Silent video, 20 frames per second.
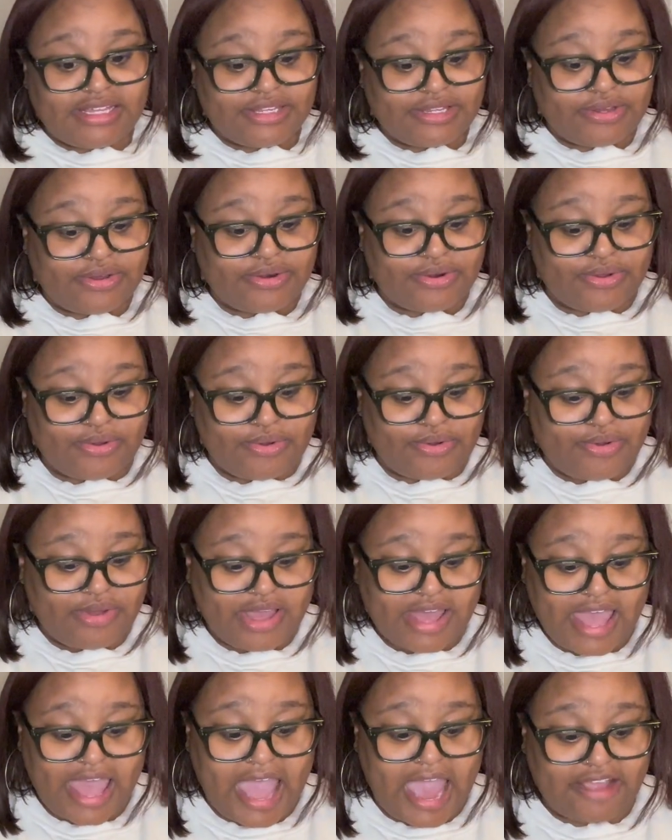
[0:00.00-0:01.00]
little
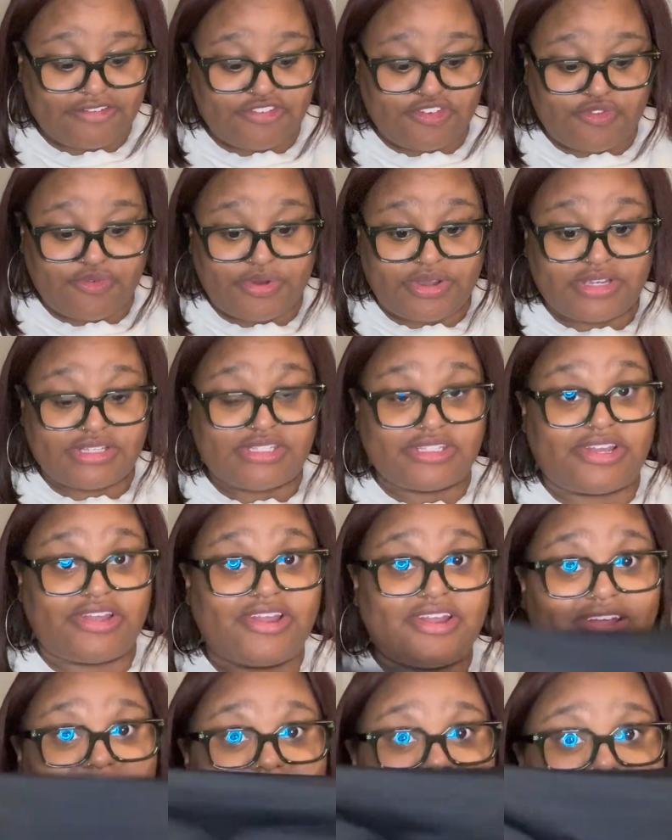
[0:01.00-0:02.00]
activewear
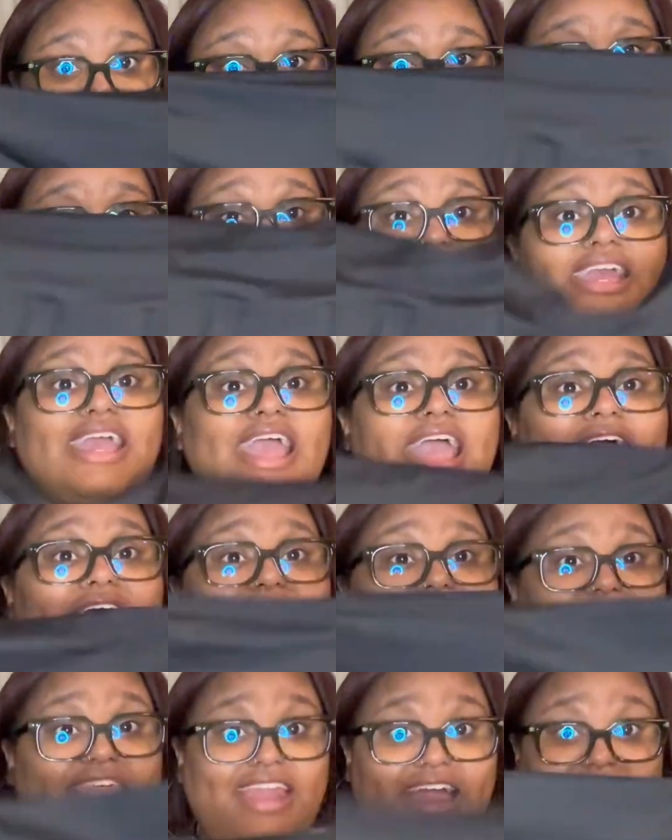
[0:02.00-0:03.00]
skirt, honey,
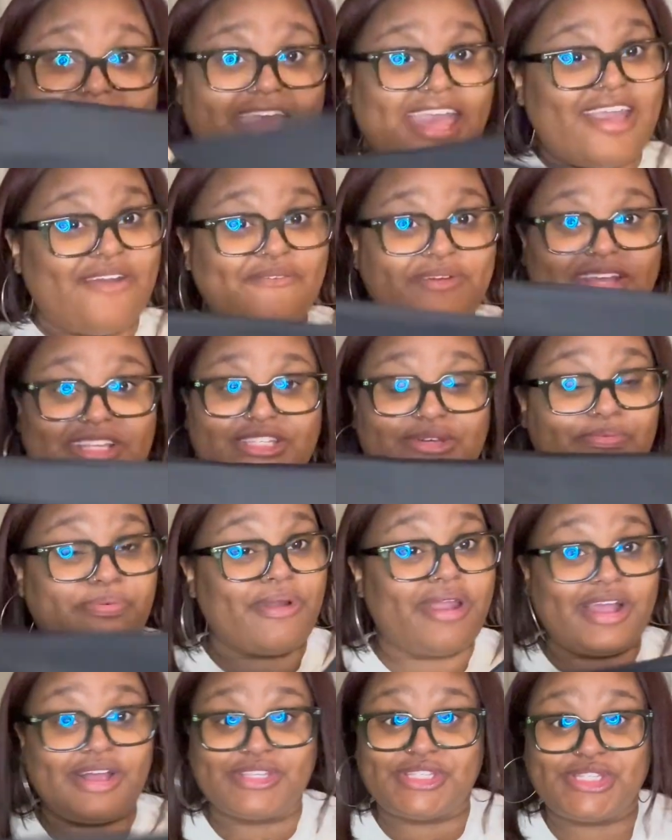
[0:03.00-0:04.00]
that I can't wait to
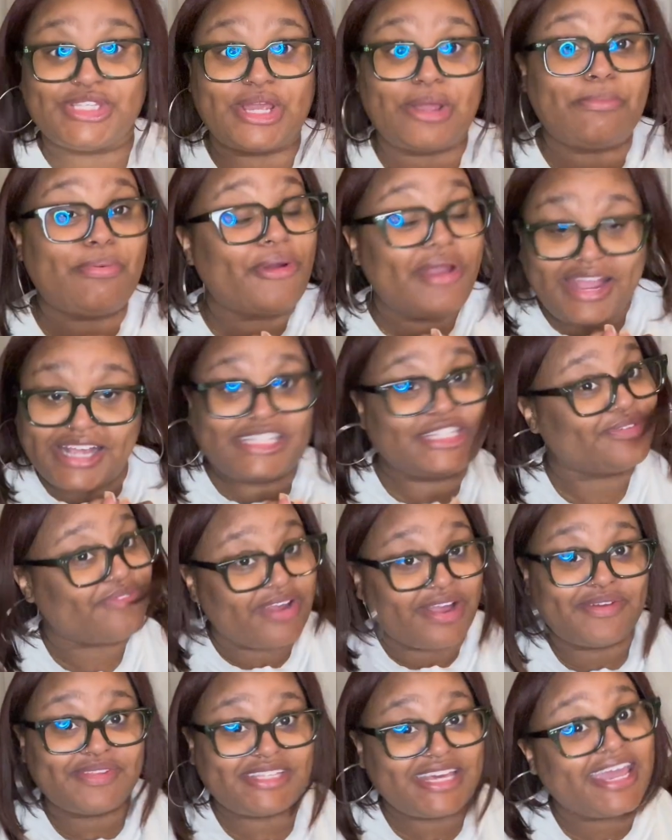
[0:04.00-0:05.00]
prance
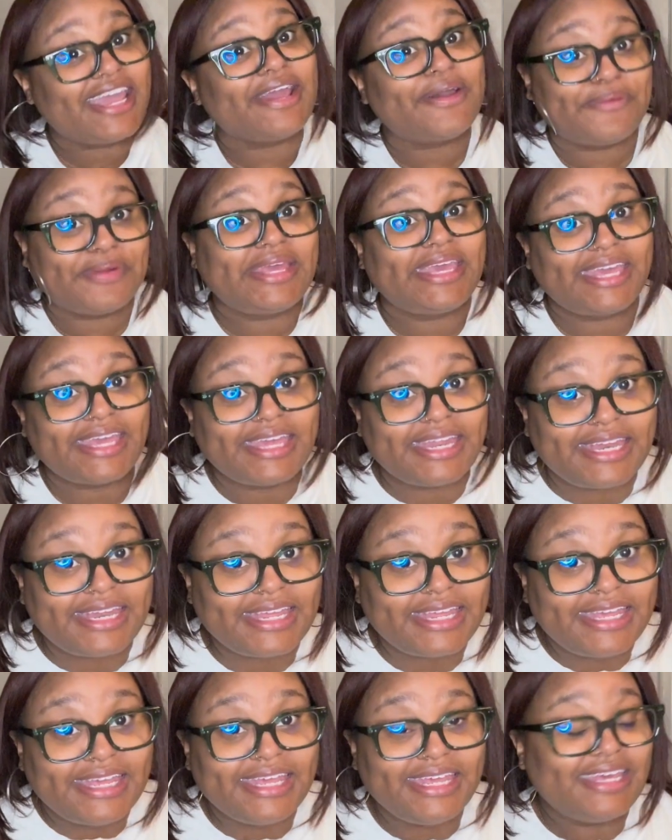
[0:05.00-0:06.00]
around town in,
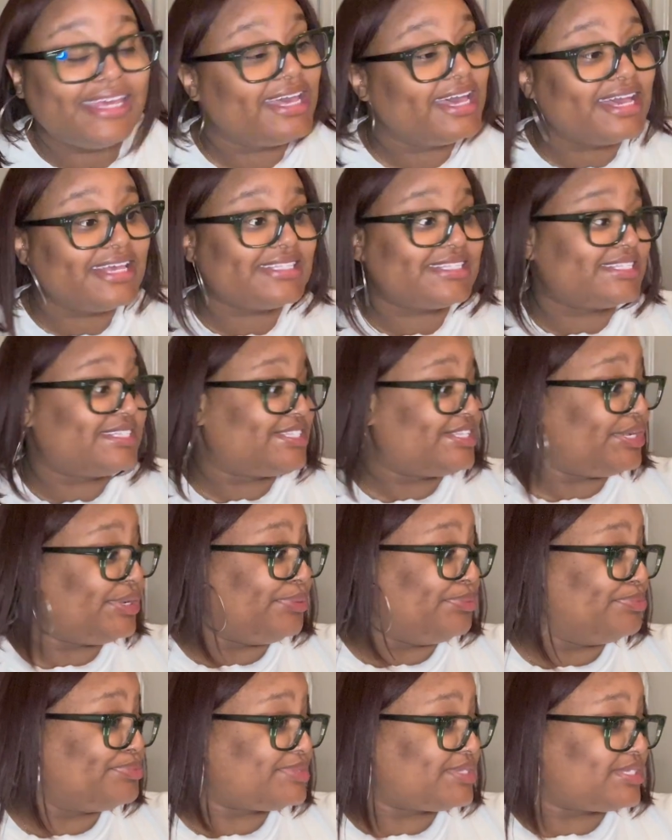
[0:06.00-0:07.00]
cause it's cute.